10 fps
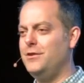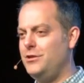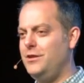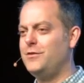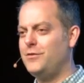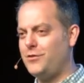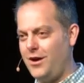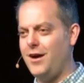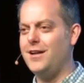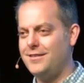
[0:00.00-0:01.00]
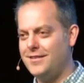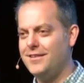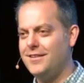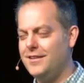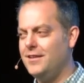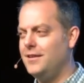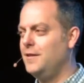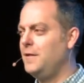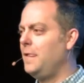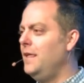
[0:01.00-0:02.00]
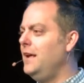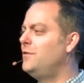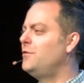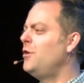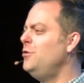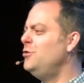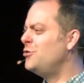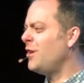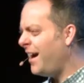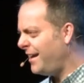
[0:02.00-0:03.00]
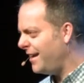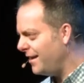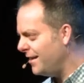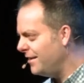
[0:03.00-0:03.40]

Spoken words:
that Jesus taught. It's so shocking